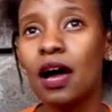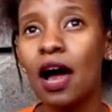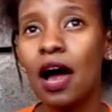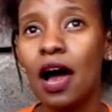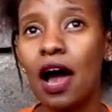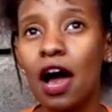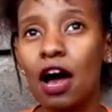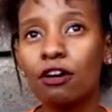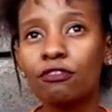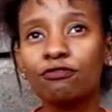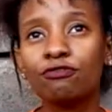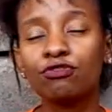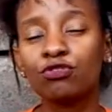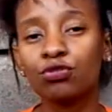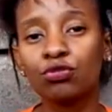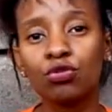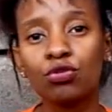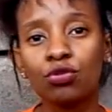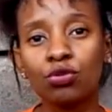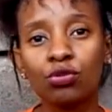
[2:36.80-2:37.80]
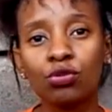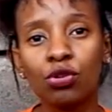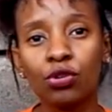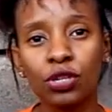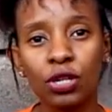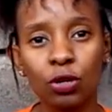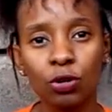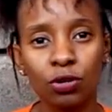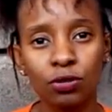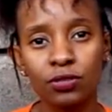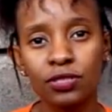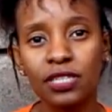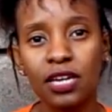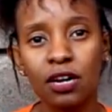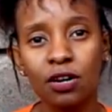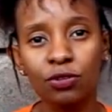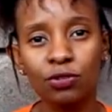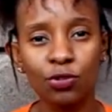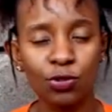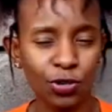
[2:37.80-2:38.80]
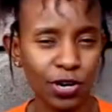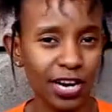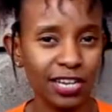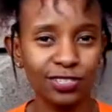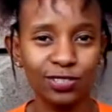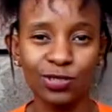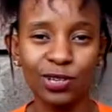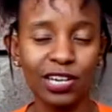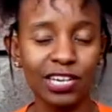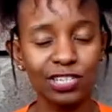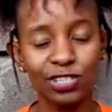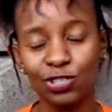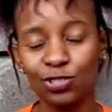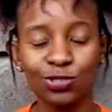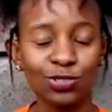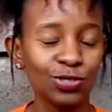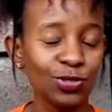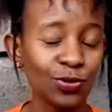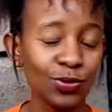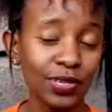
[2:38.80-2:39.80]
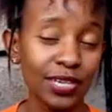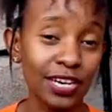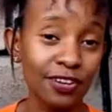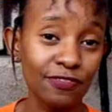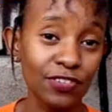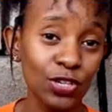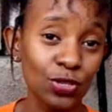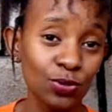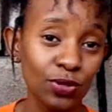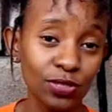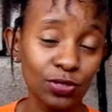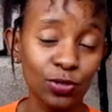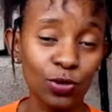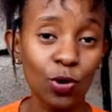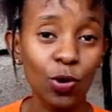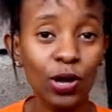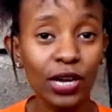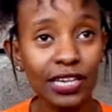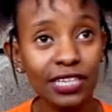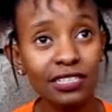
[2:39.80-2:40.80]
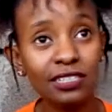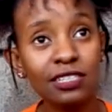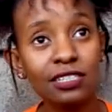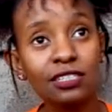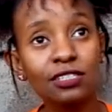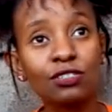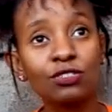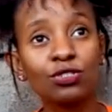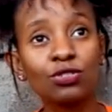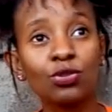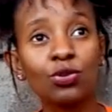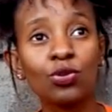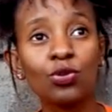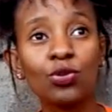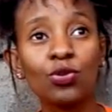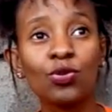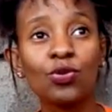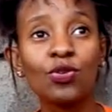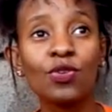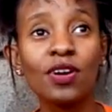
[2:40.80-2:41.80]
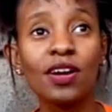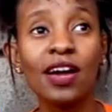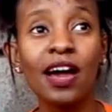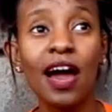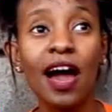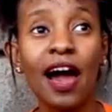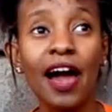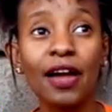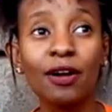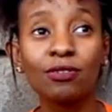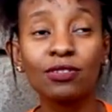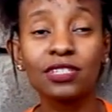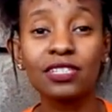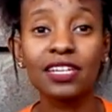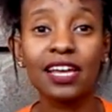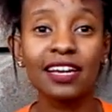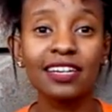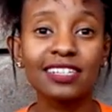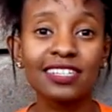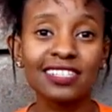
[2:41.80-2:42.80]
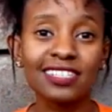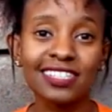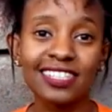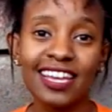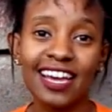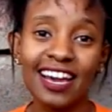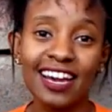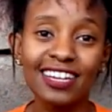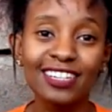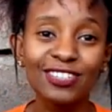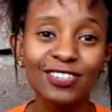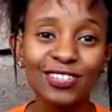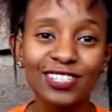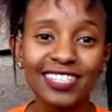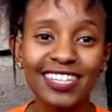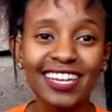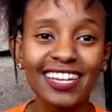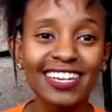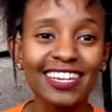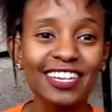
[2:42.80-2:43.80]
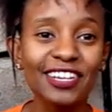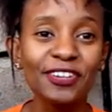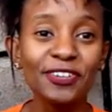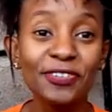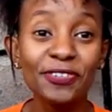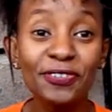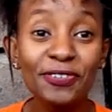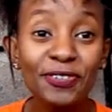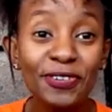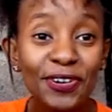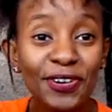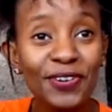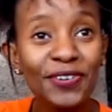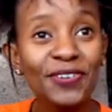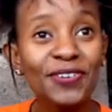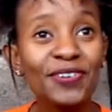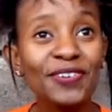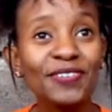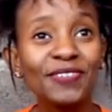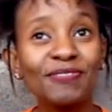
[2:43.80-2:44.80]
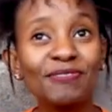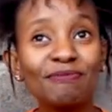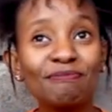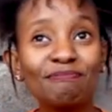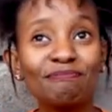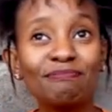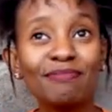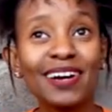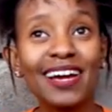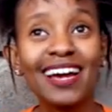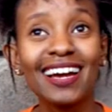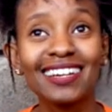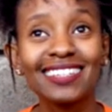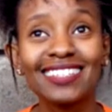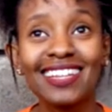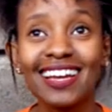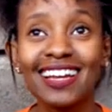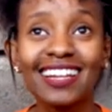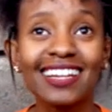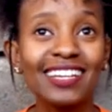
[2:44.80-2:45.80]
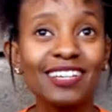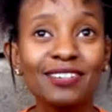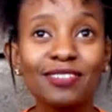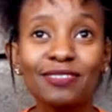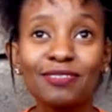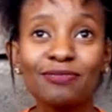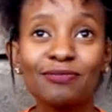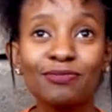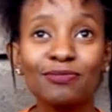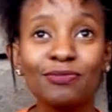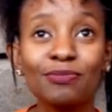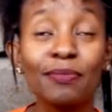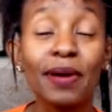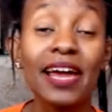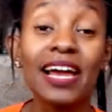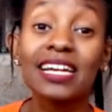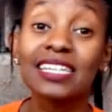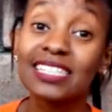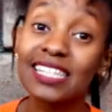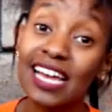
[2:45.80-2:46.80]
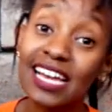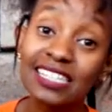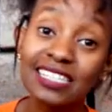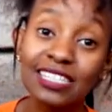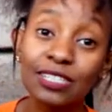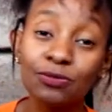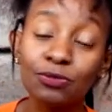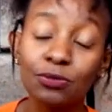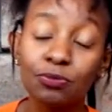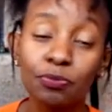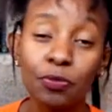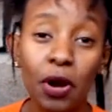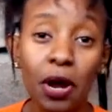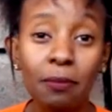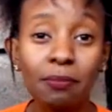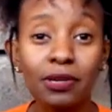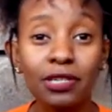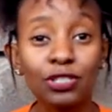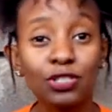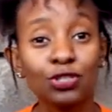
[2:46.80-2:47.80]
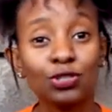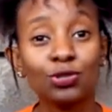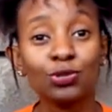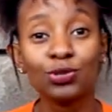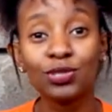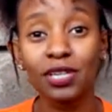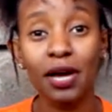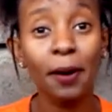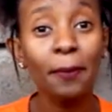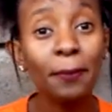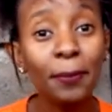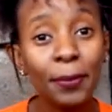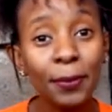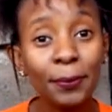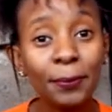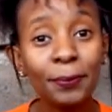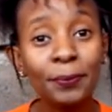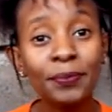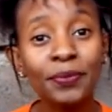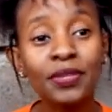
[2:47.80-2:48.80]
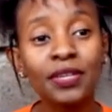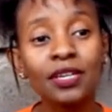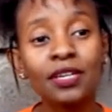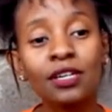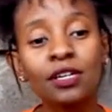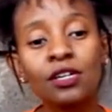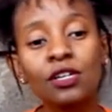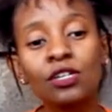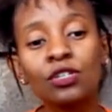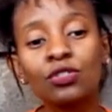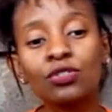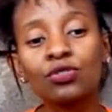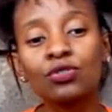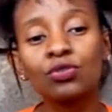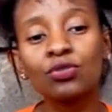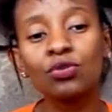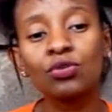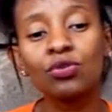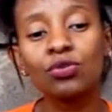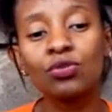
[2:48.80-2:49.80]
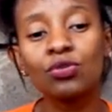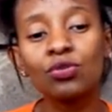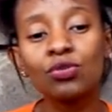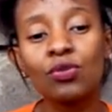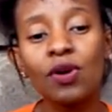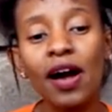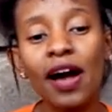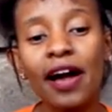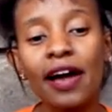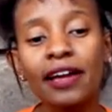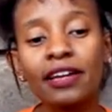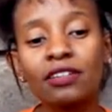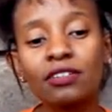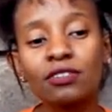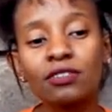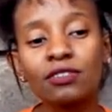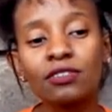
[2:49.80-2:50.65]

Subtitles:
have to go on lockdown or isolation or whatever you want to call it. So I was kind of scared because I knew my anxiety would probably shoot up. So I